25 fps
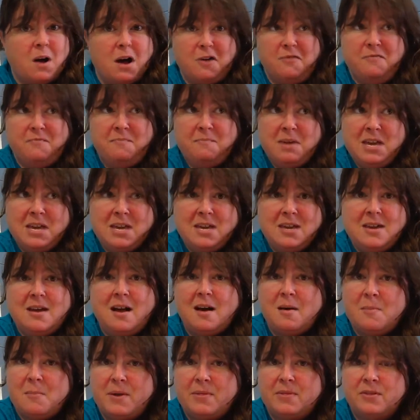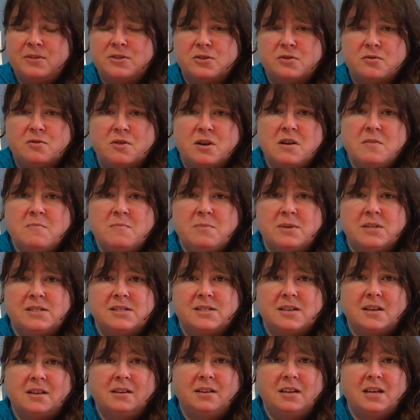of me up on the screen, but
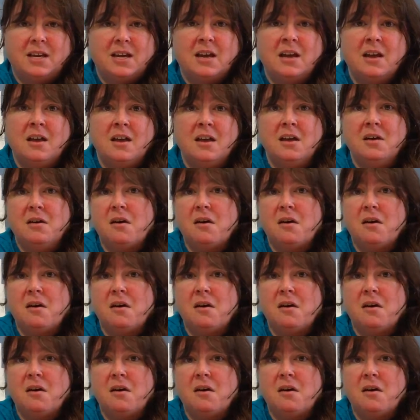suddenly